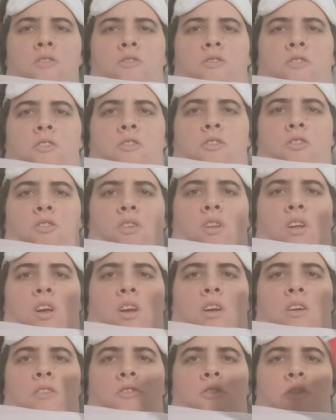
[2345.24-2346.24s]
She just,
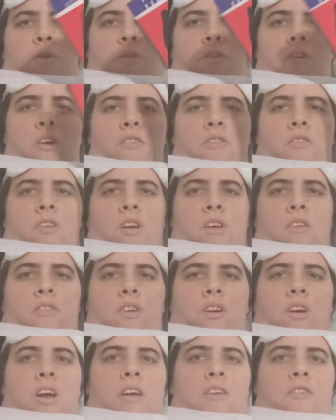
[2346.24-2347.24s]
like, she always has, like,
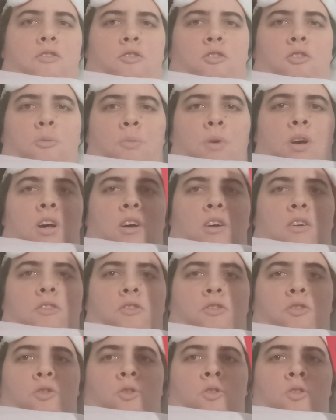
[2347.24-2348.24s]
sarcastic
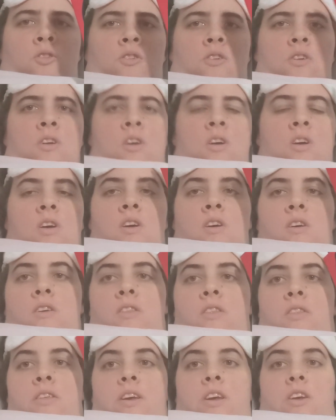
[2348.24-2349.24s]
remarks or
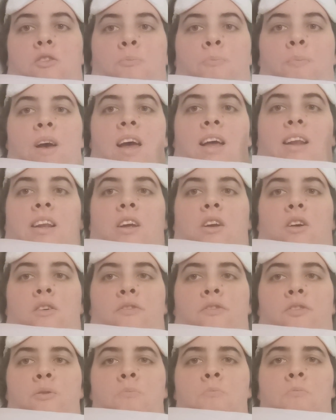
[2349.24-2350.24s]
thinks badly
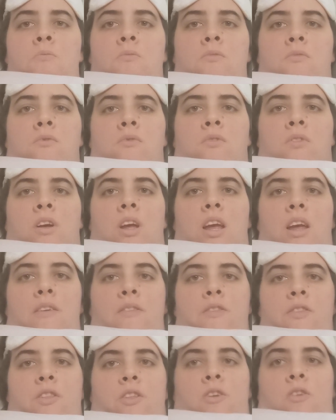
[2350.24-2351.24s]
of them,
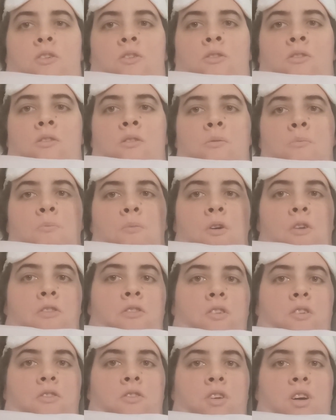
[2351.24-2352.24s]
even though
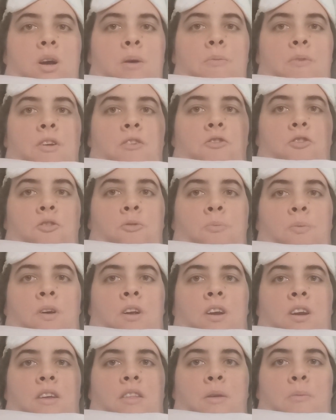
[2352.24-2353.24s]
most of the time they're just
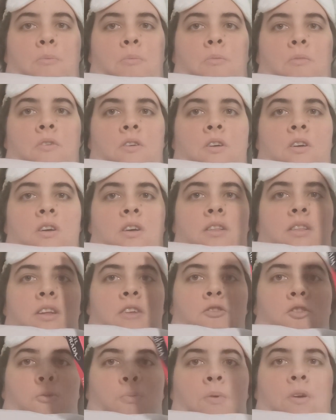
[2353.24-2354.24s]
being nice
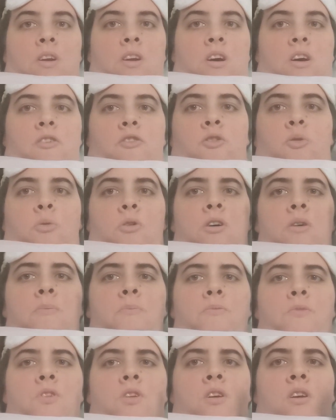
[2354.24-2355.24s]
to her.
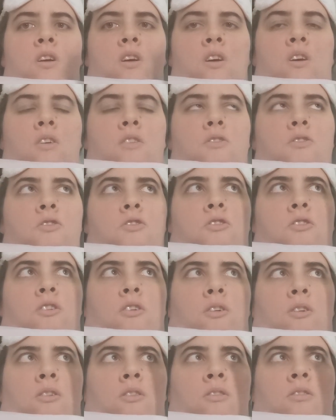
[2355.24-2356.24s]

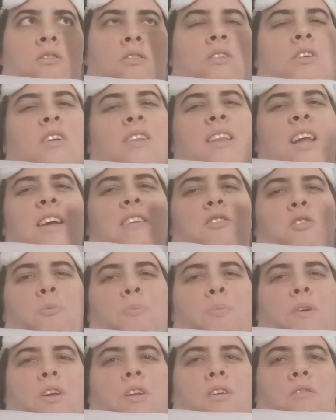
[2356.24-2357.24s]
So that's a
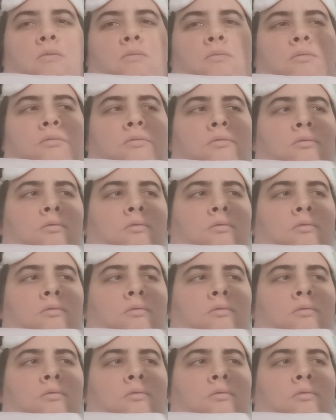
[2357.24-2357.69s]
bit